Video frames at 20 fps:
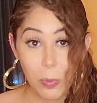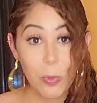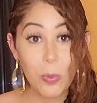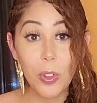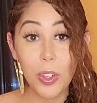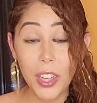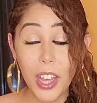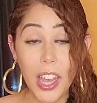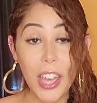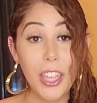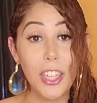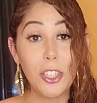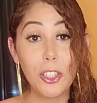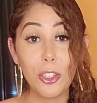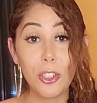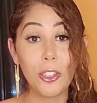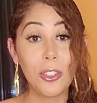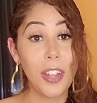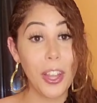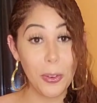will get
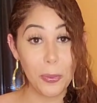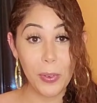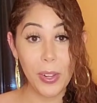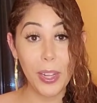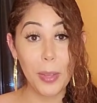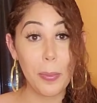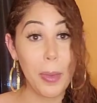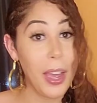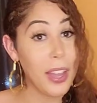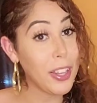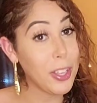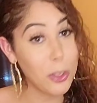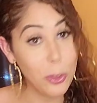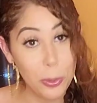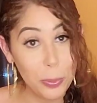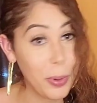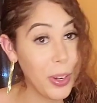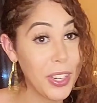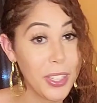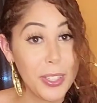injured like really bad, like
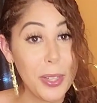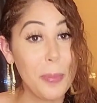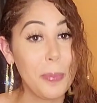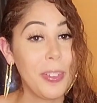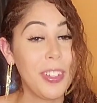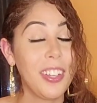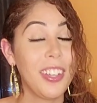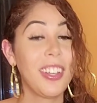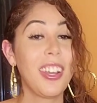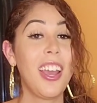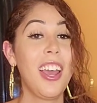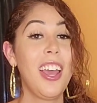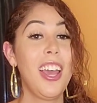you'll break something.